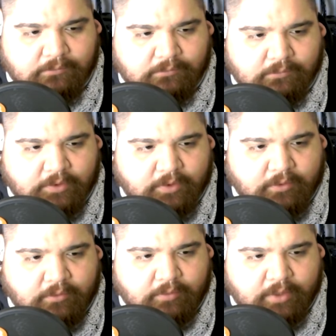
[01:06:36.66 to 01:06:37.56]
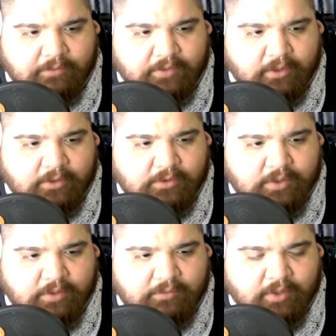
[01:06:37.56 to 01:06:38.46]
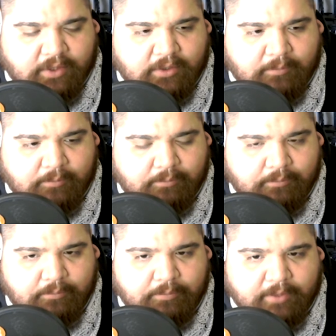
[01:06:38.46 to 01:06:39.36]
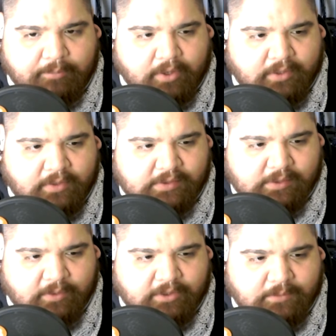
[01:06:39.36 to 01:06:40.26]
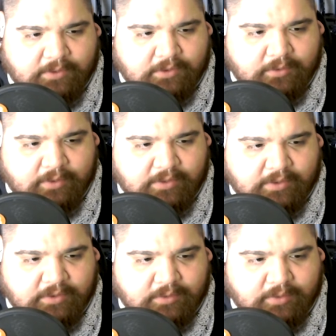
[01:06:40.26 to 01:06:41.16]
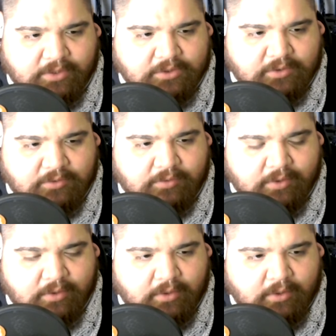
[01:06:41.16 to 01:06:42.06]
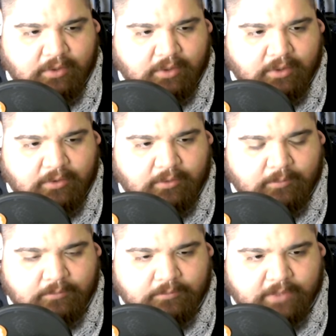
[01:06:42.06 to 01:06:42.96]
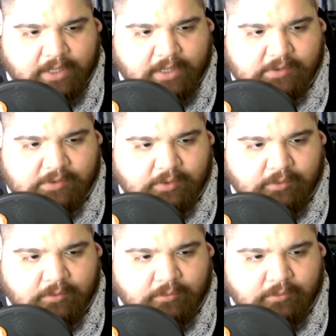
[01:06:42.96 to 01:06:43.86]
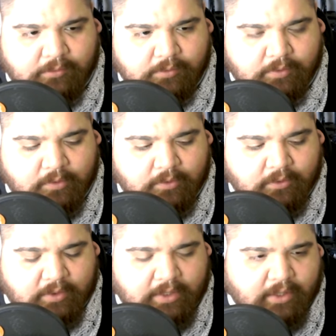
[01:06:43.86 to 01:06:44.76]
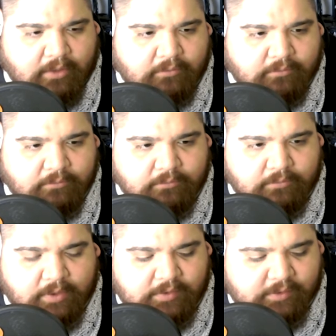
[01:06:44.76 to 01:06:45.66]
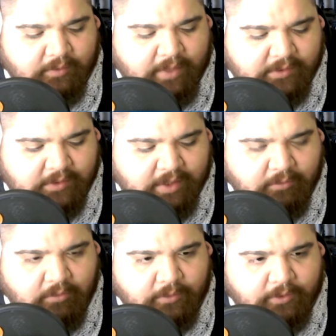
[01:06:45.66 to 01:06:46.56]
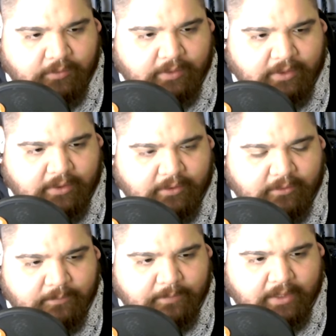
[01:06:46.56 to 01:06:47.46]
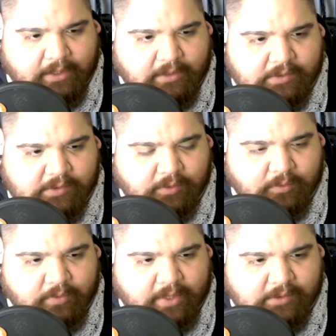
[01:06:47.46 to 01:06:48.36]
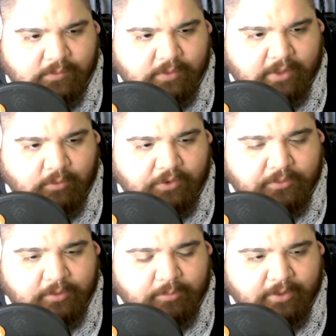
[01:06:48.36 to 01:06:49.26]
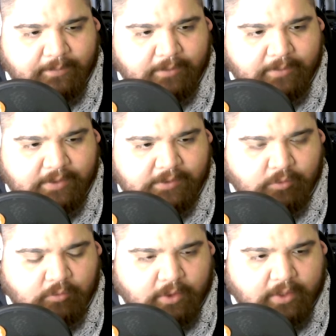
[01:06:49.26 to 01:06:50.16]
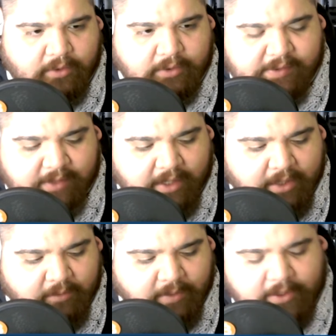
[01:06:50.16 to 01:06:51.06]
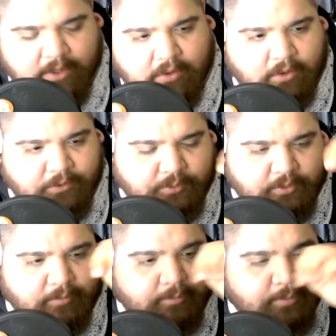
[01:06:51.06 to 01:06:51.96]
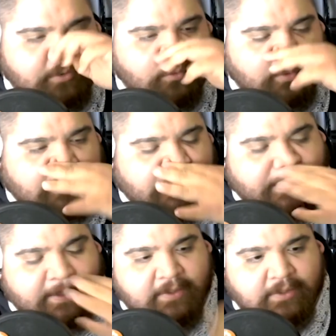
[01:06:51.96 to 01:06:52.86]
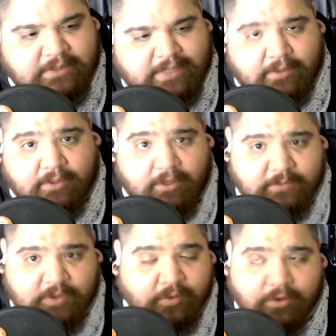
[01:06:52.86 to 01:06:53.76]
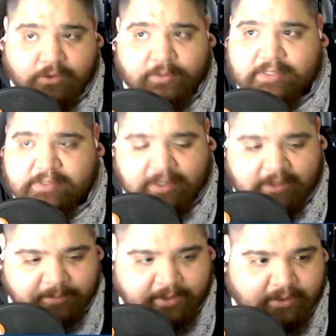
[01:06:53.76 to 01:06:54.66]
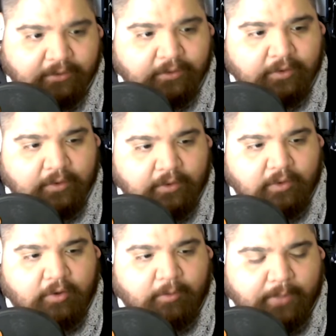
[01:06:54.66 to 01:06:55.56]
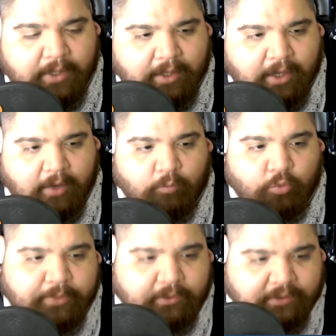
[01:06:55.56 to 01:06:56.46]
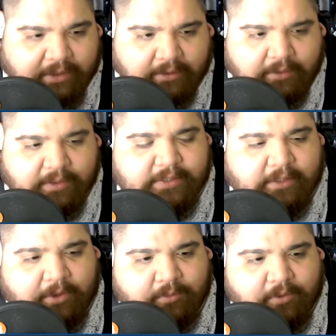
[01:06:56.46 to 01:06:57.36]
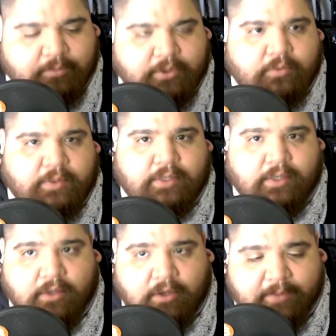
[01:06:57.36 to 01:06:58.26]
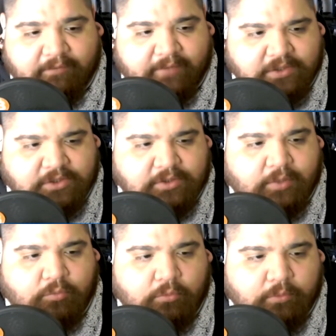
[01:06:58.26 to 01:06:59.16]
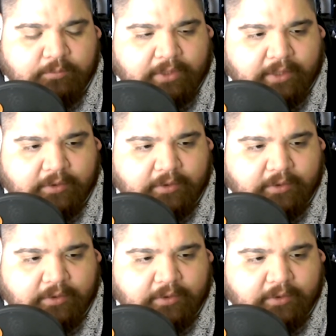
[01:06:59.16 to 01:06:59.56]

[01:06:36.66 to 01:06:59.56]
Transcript: If they're gonna be a part of this, I want them to do it as a donation. And so that's kind of what we're doing now. And so that's kind of what Thriller Premium is. We're working on a site right now called thrillerbitcoin.com. Don't go to it. It's not up yet. But we're building it. It's going to be thrillerbitcoin.com. And eventually what we plan on